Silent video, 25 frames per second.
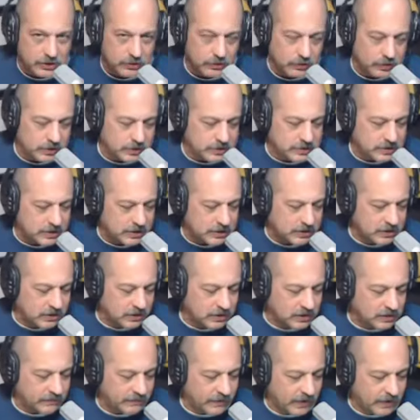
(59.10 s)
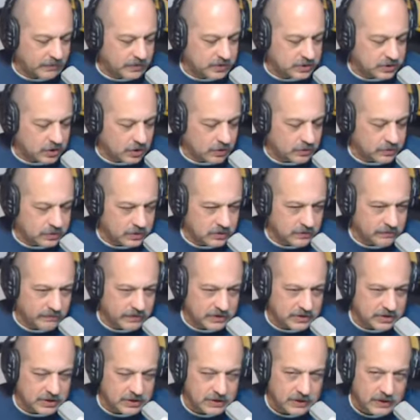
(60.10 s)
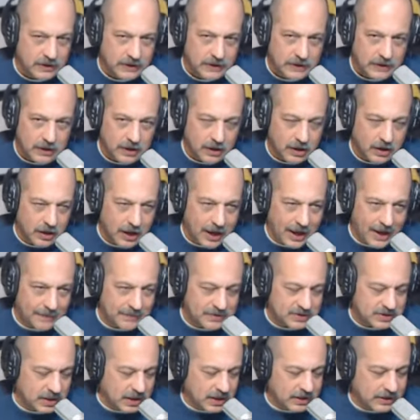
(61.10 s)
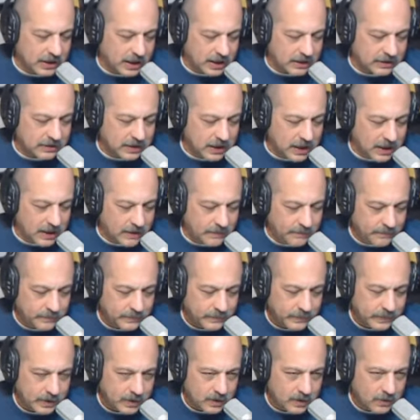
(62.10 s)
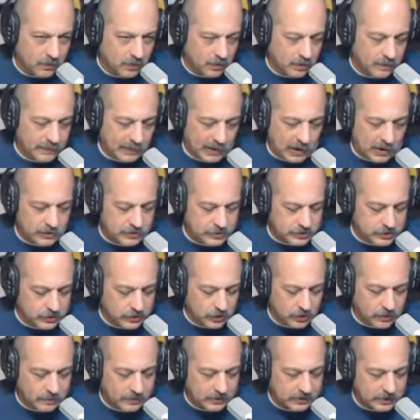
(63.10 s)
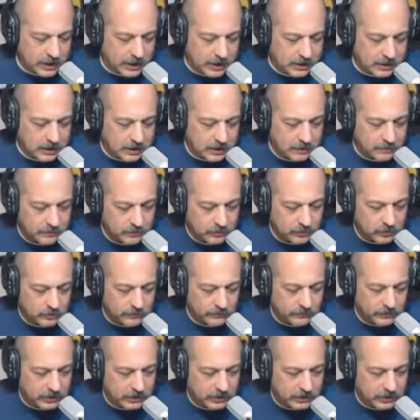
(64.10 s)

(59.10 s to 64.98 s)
or listening to this very show. Just visit Amazon.com. Or BarnesandNoble.com. Or if you